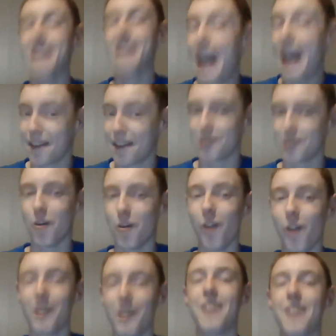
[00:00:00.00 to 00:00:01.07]
after all,
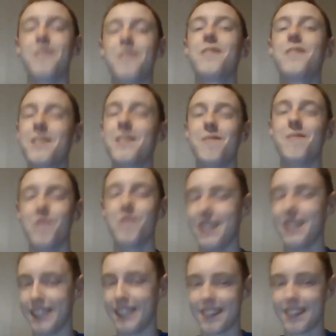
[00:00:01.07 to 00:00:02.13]
and you can
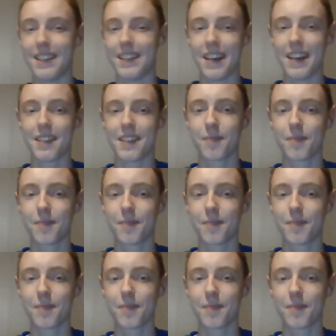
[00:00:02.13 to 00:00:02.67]
really see it.